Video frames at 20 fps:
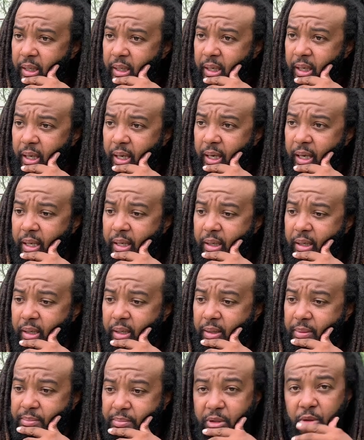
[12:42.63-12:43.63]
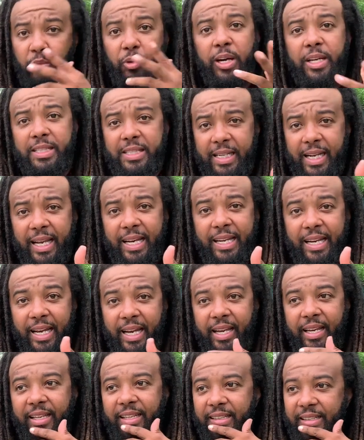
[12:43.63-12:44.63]
And the rest of that
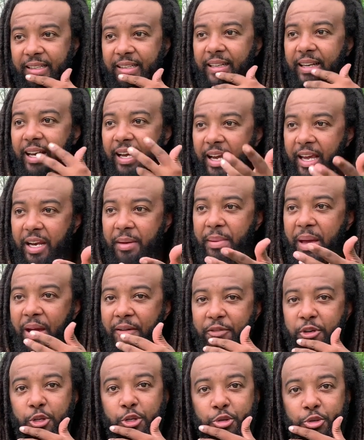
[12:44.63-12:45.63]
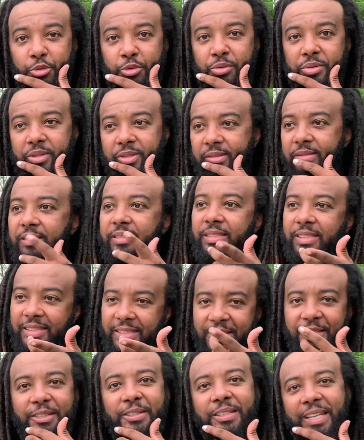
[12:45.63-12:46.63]
day, I ended up having to use a
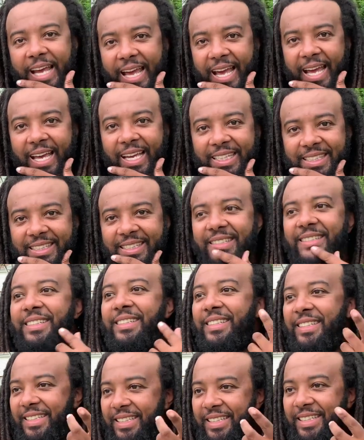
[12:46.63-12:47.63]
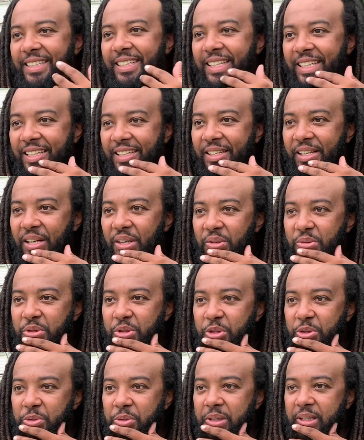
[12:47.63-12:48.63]
little dash,
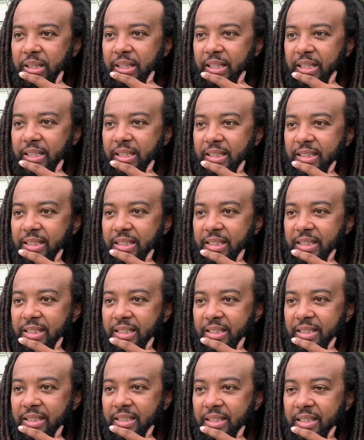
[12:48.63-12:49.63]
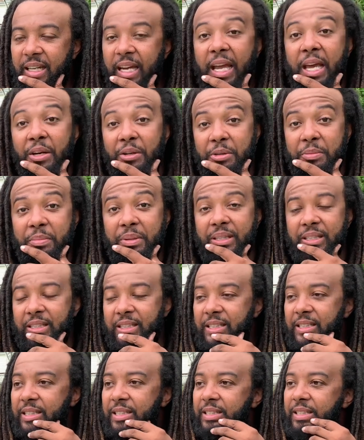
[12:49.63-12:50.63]
to handle the business.